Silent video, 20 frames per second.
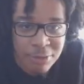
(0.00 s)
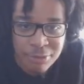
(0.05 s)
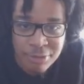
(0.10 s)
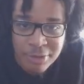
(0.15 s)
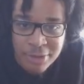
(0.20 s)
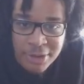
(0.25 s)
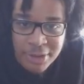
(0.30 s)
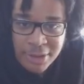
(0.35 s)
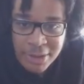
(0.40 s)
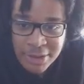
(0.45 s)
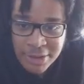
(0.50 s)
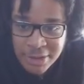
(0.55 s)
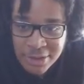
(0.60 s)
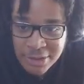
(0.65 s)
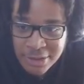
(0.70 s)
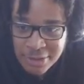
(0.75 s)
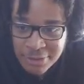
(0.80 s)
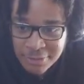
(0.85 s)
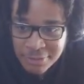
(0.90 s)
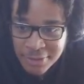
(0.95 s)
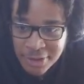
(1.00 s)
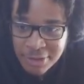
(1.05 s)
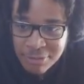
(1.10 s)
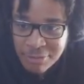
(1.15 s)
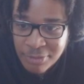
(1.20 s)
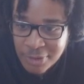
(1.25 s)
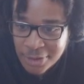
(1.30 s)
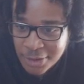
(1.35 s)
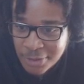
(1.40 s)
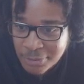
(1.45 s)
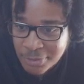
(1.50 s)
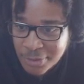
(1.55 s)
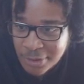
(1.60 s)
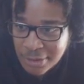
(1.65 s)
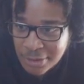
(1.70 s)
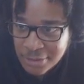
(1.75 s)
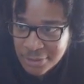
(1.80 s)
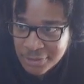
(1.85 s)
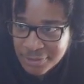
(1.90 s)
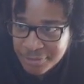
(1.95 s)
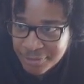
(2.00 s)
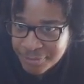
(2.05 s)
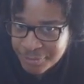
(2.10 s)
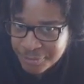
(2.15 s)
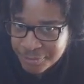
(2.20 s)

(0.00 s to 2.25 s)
you look well, Dream. That's fucked up, though.